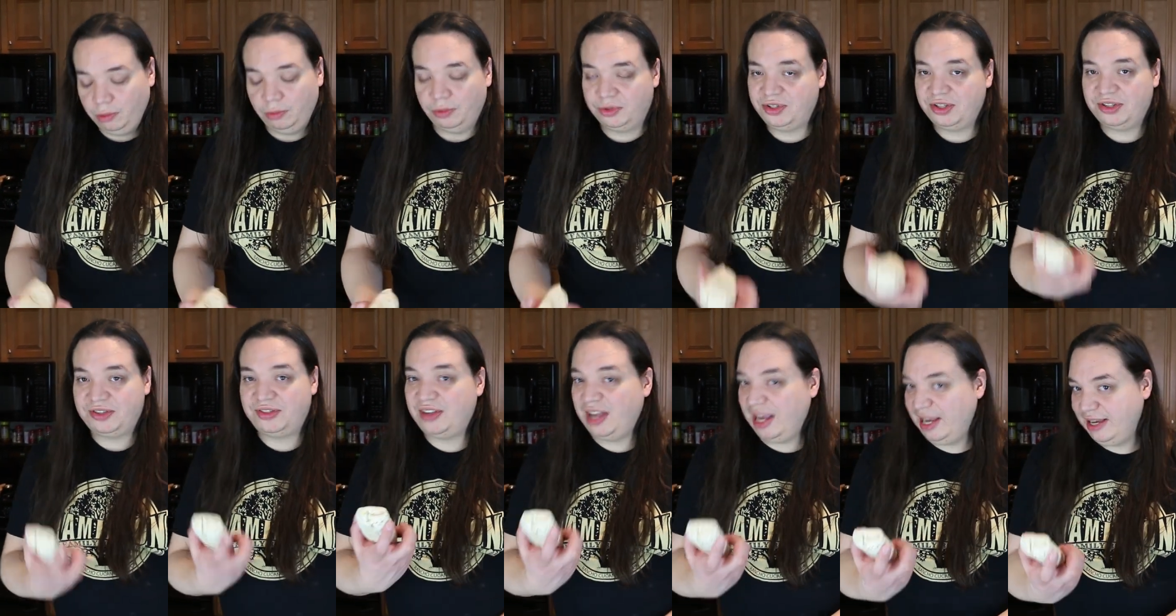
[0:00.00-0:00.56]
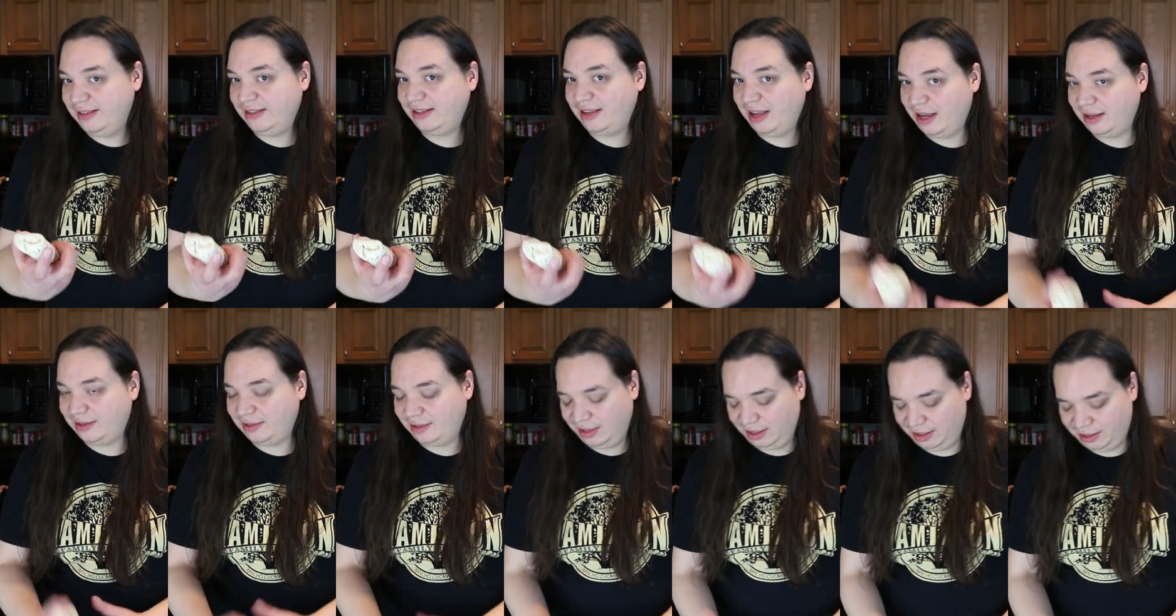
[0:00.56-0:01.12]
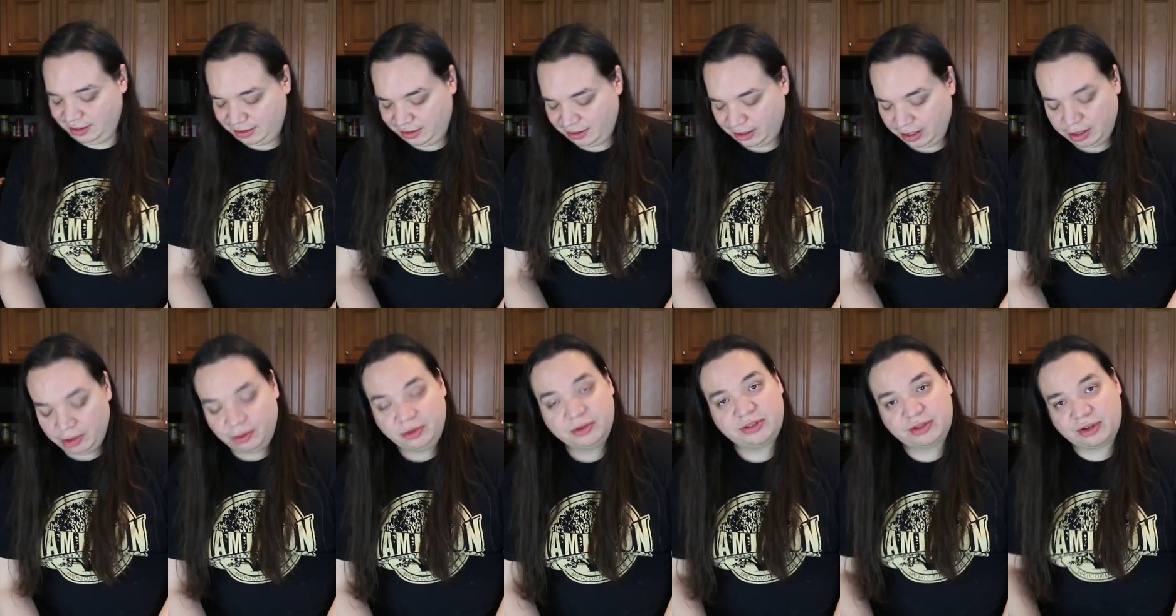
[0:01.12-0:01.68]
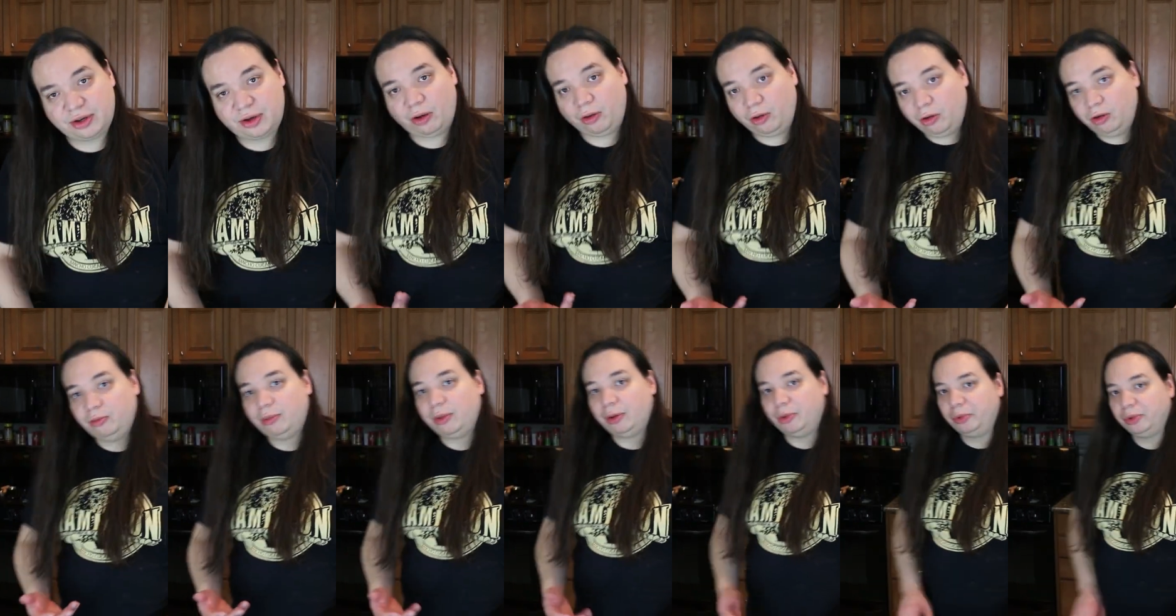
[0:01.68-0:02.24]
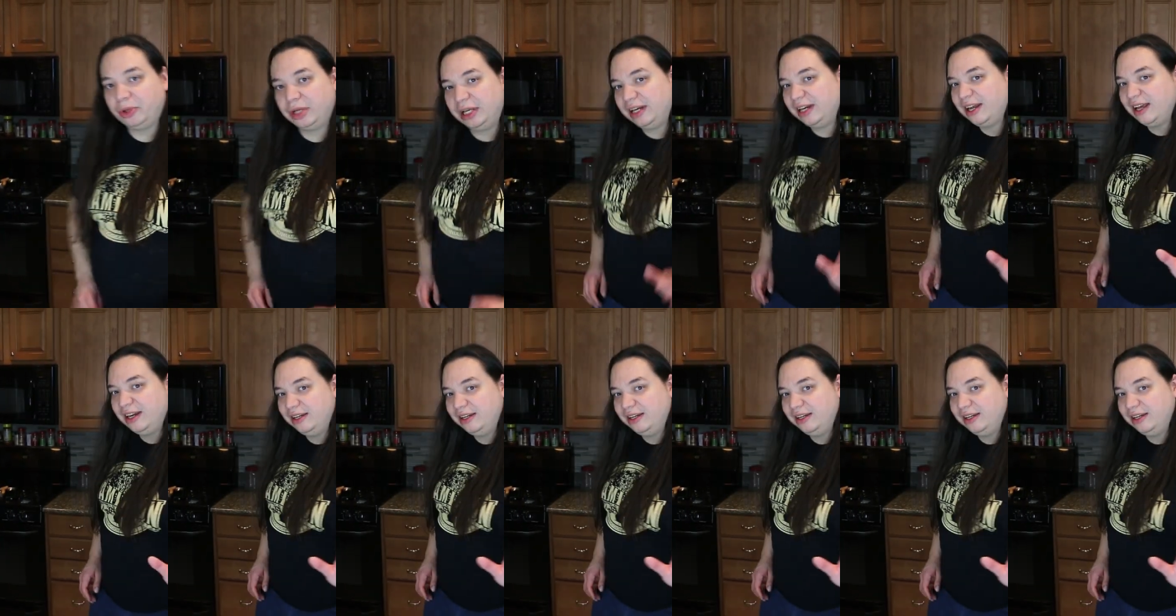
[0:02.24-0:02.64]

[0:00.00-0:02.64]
was just taste test this. I know it's cold, but we'll get an